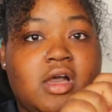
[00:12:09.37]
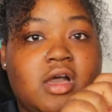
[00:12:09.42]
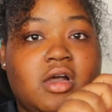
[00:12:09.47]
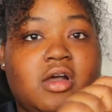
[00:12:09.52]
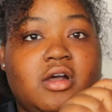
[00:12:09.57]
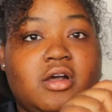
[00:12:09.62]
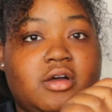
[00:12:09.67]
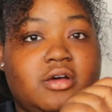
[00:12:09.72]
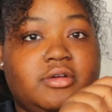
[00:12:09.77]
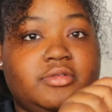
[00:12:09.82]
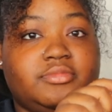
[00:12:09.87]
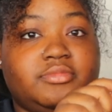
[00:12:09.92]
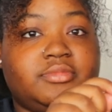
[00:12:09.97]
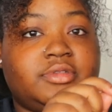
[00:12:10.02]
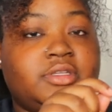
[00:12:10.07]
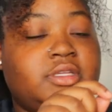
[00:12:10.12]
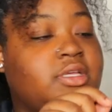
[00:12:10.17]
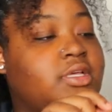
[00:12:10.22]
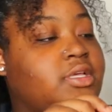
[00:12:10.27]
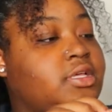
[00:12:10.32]
Um,
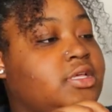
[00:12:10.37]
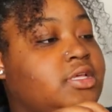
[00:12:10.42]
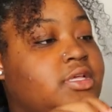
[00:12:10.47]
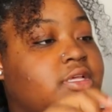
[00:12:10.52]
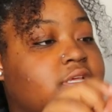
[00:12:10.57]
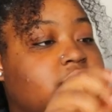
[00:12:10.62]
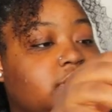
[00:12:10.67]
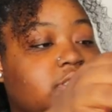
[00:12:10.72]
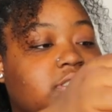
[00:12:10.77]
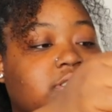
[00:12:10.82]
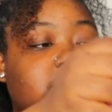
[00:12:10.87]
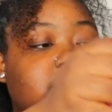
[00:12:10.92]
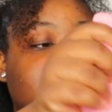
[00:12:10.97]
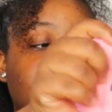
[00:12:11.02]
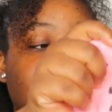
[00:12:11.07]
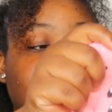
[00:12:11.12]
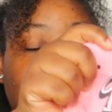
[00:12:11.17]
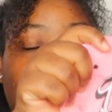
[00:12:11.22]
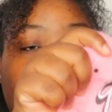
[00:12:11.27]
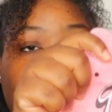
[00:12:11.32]

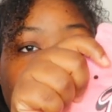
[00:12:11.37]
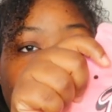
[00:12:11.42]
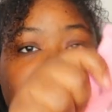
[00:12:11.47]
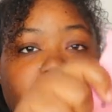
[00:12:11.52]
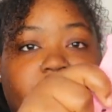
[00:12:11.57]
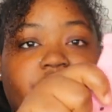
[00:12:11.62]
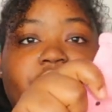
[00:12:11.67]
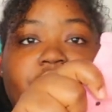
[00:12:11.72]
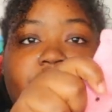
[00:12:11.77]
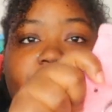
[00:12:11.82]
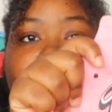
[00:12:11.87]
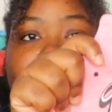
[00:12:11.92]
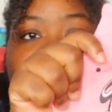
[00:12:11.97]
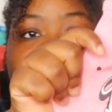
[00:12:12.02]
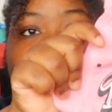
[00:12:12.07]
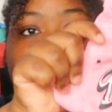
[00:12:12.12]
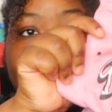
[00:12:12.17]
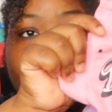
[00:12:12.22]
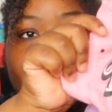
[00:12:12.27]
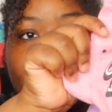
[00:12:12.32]
this is also from
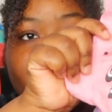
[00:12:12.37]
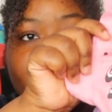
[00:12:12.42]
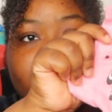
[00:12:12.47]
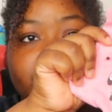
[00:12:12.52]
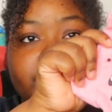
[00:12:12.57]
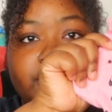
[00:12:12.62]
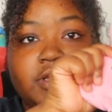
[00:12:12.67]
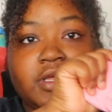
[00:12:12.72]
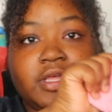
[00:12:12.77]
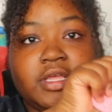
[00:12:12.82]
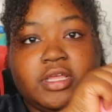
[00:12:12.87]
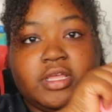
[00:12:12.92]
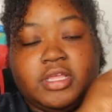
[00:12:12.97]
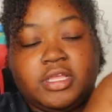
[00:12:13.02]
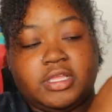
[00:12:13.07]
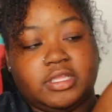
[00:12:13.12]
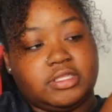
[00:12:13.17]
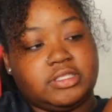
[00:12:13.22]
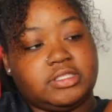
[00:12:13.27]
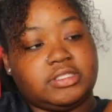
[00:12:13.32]
Five Below
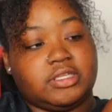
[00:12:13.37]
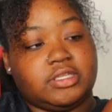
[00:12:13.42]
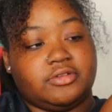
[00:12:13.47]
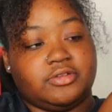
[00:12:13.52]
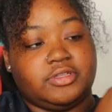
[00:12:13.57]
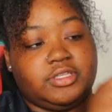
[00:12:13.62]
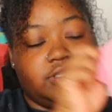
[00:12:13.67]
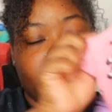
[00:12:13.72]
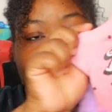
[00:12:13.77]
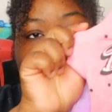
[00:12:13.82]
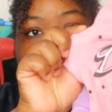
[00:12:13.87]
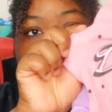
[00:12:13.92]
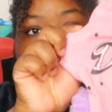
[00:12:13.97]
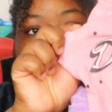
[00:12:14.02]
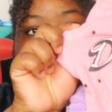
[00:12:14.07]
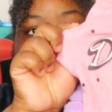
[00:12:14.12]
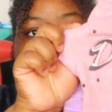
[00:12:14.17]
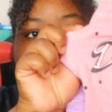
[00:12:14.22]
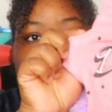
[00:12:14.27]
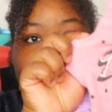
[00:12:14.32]
so cute.
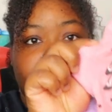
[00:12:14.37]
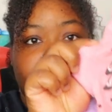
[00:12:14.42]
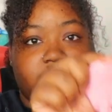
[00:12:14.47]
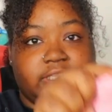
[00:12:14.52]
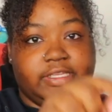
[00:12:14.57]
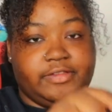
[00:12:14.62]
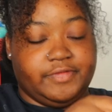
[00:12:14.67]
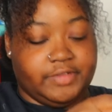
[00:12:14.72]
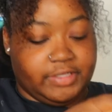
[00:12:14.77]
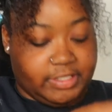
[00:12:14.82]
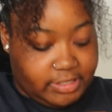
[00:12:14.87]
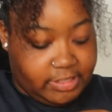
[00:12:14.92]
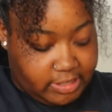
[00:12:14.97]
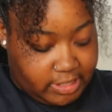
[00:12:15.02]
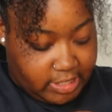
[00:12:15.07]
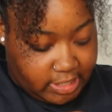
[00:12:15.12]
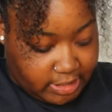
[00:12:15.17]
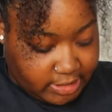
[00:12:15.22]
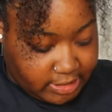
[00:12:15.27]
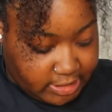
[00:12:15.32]
Says Diva,
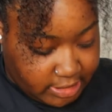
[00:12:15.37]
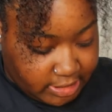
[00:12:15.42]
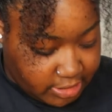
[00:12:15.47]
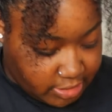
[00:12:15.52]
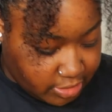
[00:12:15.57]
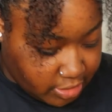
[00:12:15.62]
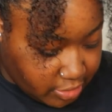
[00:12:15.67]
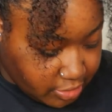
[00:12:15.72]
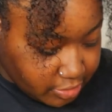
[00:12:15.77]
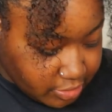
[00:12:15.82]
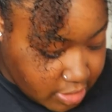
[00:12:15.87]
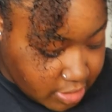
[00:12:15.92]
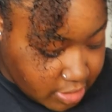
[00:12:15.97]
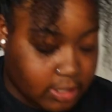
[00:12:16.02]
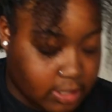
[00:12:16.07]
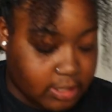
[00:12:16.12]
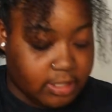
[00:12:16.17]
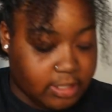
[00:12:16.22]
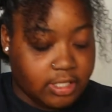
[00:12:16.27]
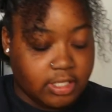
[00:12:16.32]
like a t-shirt.
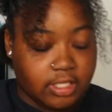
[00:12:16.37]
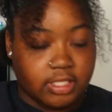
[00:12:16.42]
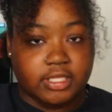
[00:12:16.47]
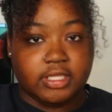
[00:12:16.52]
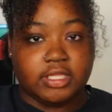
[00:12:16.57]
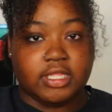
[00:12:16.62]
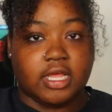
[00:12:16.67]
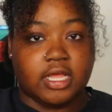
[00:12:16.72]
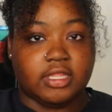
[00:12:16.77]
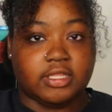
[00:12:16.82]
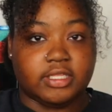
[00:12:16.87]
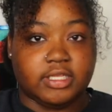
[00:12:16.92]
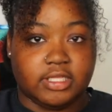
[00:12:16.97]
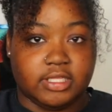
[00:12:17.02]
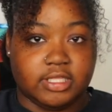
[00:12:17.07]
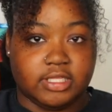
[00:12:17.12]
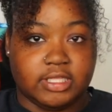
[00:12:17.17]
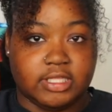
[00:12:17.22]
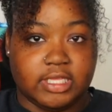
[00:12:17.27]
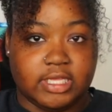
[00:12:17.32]
Literally the only
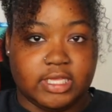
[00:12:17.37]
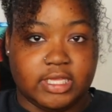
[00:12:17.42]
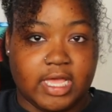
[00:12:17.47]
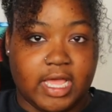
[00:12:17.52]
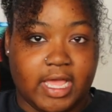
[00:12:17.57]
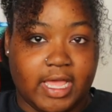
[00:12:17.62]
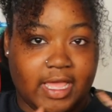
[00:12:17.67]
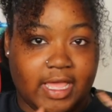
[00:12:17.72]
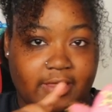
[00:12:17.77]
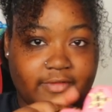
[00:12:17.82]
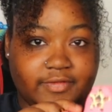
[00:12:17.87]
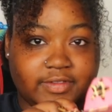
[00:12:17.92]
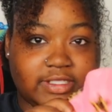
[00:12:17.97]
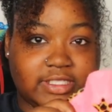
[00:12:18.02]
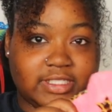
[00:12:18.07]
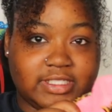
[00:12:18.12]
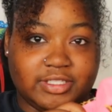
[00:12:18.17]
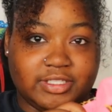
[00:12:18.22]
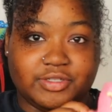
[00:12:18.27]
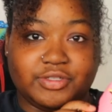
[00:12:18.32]
other thing I have is
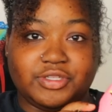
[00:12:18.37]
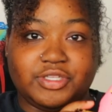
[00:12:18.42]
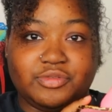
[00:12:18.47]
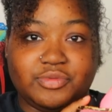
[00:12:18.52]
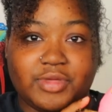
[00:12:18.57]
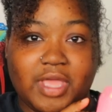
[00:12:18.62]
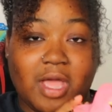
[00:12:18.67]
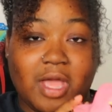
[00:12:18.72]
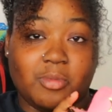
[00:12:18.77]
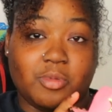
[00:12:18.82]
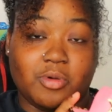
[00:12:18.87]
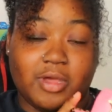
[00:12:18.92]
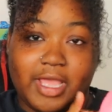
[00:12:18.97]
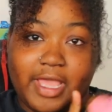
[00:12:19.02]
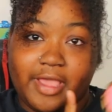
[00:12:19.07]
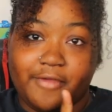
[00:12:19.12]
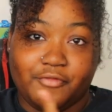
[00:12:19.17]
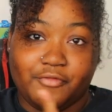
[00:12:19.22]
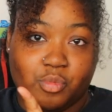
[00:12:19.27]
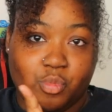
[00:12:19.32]
this little cute cowboy
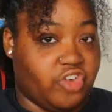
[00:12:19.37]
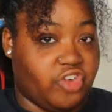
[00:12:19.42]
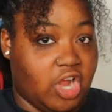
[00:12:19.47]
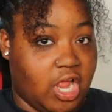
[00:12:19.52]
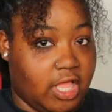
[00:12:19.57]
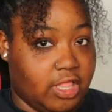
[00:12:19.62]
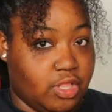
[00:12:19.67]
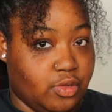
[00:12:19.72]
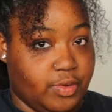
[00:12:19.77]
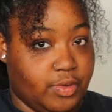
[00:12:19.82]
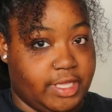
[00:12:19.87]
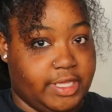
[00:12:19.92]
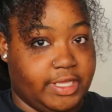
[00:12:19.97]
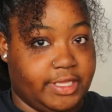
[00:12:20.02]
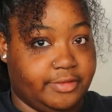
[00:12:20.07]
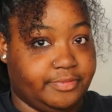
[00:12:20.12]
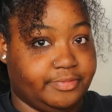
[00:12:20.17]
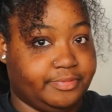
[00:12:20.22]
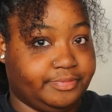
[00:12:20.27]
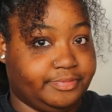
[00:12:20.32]
hat from for
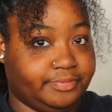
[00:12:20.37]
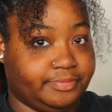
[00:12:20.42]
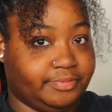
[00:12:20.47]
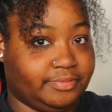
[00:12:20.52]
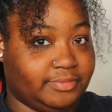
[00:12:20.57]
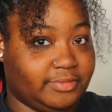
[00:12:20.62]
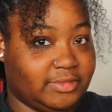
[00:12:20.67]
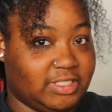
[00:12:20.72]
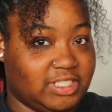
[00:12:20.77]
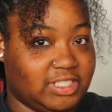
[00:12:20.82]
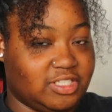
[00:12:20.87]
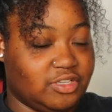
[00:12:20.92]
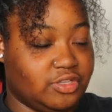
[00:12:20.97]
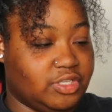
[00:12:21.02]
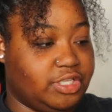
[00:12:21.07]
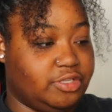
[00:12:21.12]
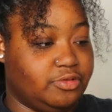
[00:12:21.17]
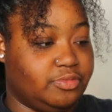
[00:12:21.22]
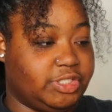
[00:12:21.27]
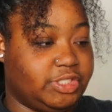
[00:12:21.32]
Halloween. So
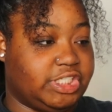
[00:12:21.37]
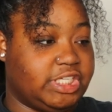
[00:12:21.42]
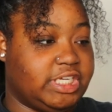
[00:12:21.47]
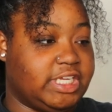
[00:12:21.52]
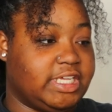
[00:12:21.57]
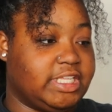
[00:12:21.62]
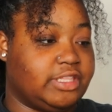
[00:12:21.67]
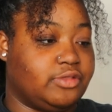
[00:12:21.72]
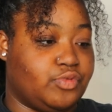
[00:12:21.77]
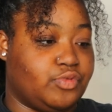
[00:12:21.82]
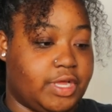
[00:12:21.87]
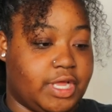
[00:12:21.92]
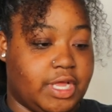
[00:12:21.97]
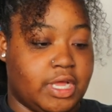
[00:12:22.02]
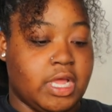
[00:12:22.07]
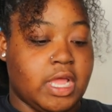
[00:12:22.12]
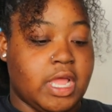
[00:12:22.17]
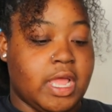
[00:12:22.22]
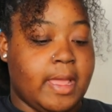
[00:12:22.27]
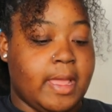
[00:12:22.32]
cute, but she didn't get to wear it.
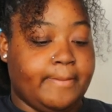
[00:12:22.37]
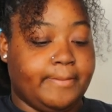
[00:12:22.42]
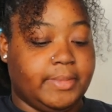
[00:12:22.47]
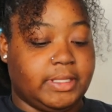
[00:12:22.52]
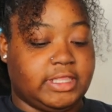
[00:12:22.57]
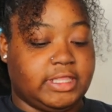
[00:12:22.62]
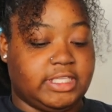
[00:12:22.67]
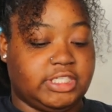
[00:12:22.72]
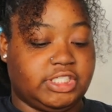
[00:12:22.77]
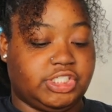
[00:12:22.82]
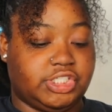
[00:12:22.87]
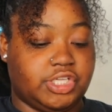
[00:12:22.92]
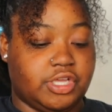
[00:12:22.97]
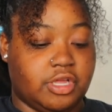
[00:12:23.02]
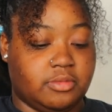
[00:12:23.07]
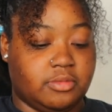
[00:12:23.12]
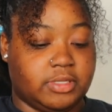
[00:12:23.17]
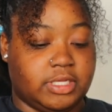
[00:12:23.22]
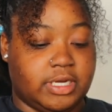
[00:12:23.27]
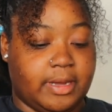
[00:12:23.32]
But this
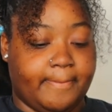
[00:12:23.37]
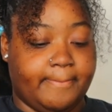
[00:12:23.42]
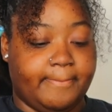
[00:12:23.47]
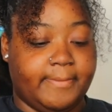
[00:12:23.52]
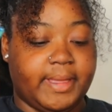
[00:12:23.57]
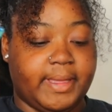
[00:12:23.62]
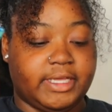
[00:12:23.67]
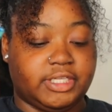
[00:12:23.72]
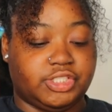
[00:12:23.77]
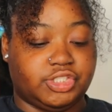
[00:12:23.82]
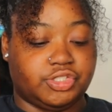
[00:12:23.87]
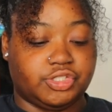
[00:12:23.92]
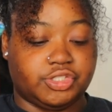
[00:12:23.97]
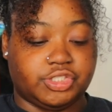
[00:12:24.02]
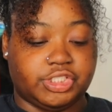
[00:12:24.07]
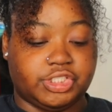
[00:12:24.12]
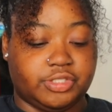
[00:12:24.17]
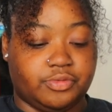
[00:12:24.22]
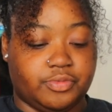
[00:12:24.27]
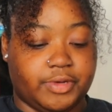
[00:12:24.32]
year I'm gonna make sure
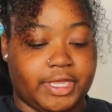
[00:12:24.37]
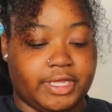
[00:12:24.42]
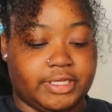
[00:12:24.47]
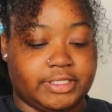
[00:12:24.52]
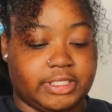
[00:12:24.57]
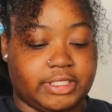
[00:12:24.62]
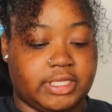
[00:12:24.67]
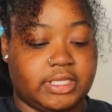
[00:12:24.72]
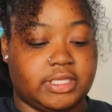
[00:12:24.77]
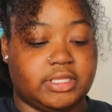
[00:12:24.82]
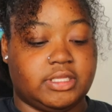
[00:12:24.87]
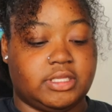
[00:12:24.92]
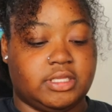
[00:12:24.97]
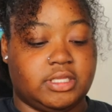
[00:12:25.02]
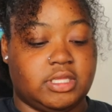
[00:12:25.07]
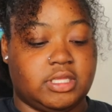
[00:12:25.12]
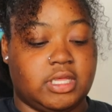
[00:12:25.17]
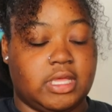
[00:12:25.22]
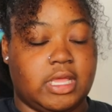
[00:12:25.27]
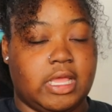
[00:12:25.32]
she wears
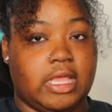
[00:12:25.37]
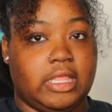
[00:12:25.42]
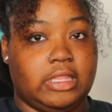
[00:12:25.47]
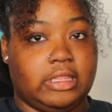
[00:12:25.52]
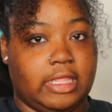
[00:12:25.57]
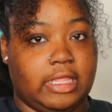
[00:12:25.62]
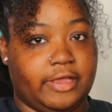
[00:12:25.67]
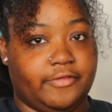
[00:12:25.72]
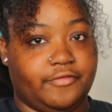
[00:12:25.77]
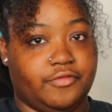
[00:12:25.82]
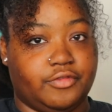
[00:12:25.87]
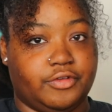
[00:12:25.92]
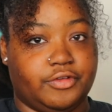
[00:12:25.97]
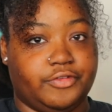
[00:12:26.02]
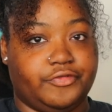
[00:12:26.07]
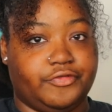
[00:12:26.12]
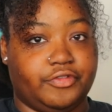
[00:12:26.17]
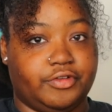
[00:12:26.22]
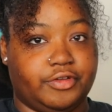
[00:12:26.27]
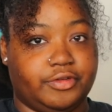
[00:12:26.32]
it. Like for real,
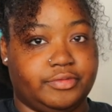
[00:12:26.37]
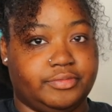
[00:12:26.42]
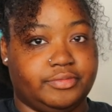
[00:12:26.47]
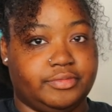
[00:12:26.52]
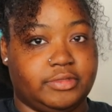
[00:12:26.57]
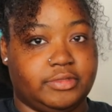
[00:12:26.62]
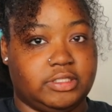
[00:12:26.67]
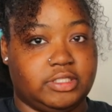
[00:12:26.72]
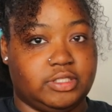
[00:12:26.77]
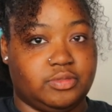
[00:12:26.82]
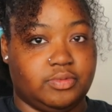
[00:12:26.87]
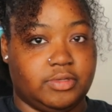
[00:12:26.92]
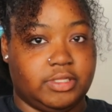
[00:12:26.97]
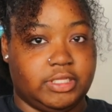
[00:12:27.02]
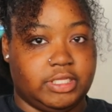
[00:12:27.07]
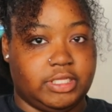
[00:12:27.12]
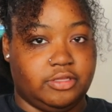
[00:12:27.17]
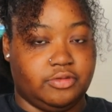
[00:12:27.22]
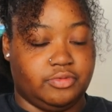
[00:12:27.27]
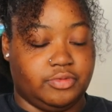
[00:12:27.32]
for real. It's
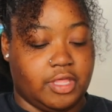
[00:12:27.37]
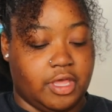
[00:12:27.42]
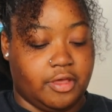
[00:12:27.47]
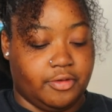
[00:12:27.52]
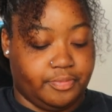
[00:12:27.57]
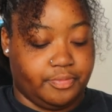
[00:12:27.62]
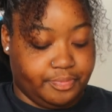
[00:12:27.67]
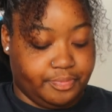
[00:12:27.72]
really cute though.